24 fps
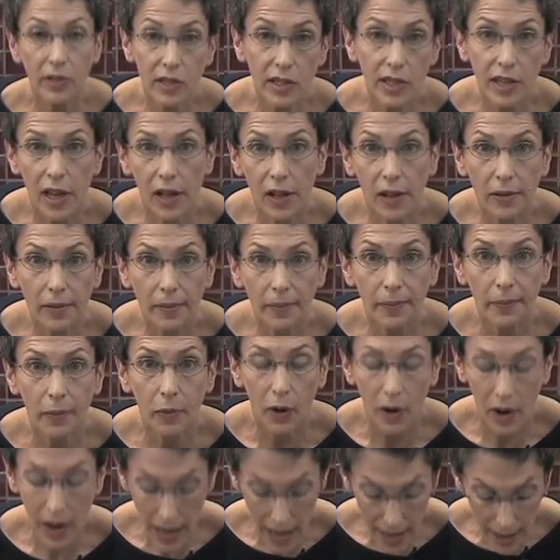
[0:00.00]
to tell
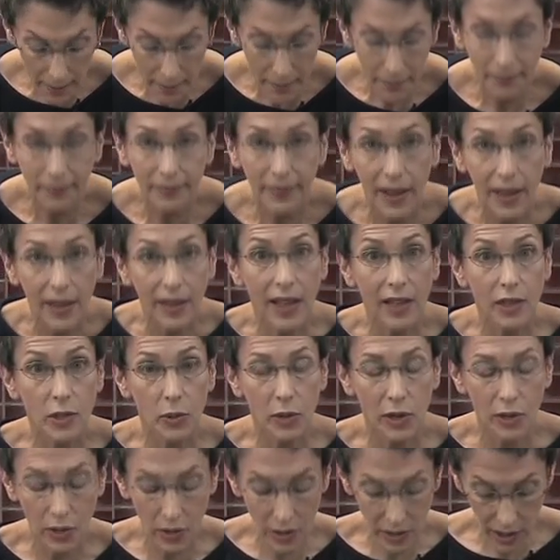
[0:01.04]
where I am. That's
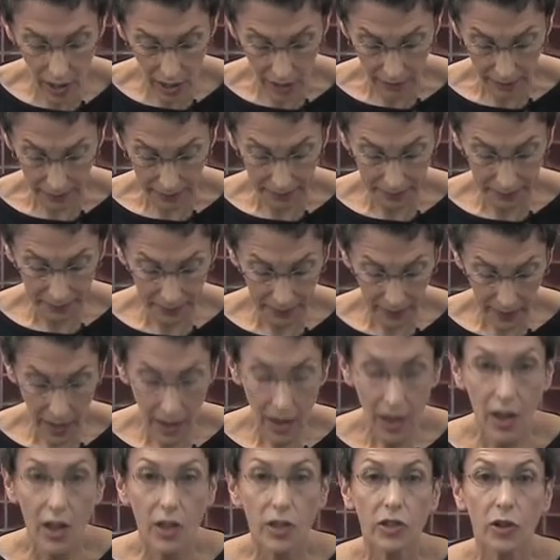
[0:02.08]
what it looks like.
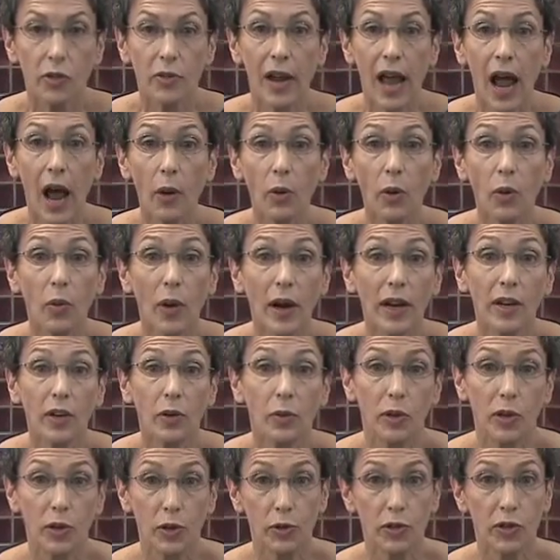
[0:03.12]
So now we're ready to
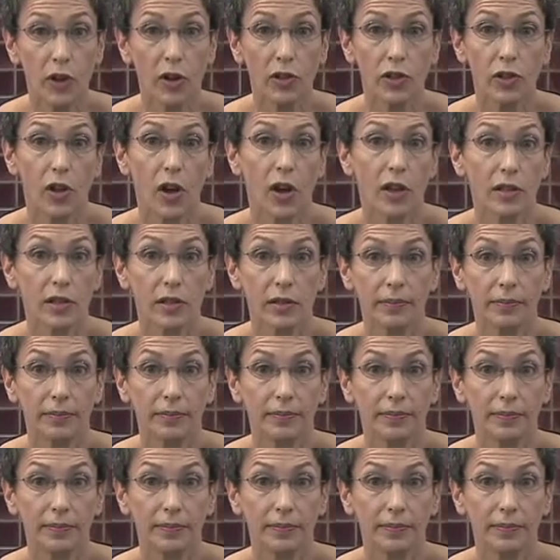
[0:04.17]
reduce our sauce.